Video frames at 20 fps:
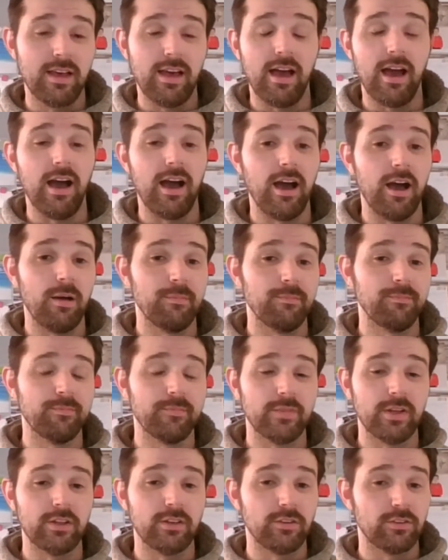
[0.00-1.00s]

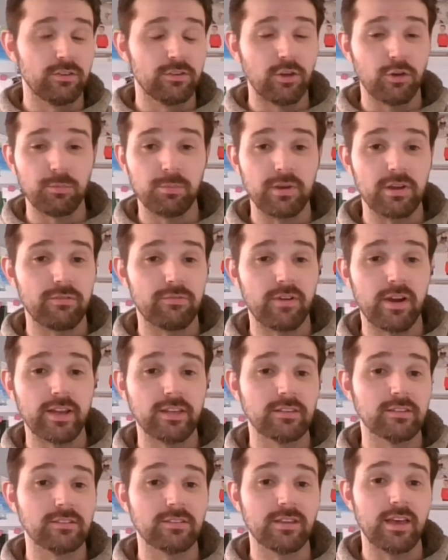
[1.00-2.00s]
don't be
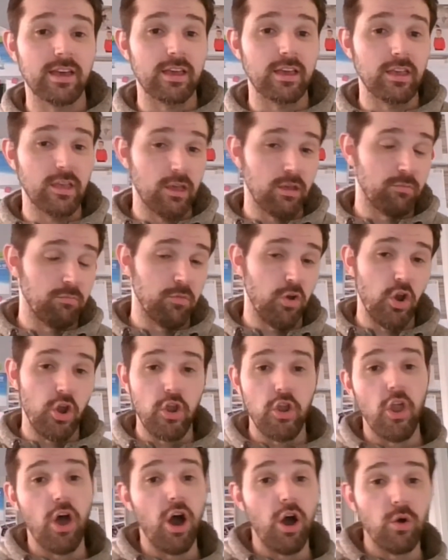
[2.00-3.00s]
afraid to say,
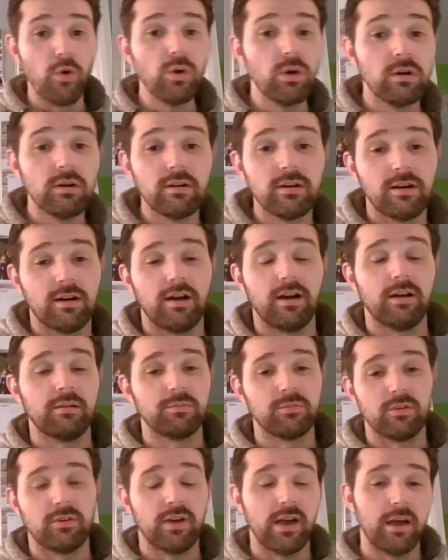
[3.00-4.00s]
no, I'm
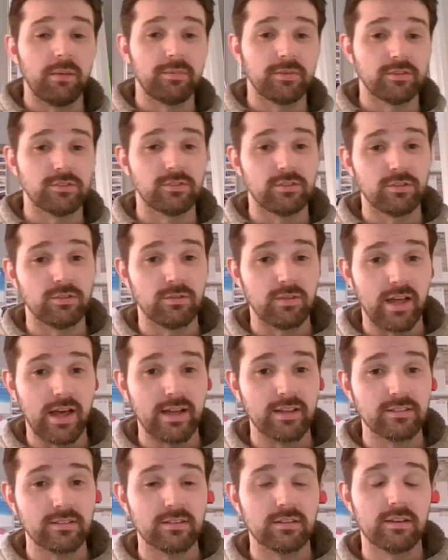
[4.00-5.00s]
not happy to do
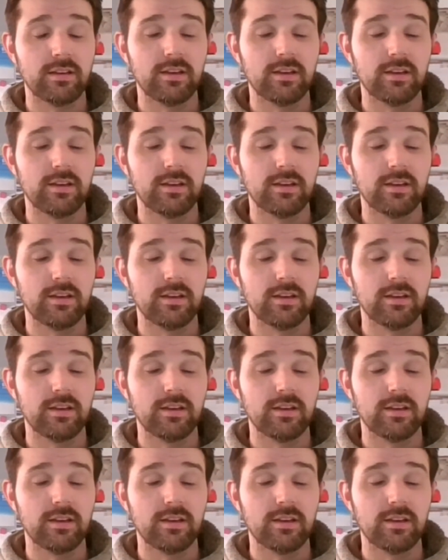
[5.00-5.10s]
that.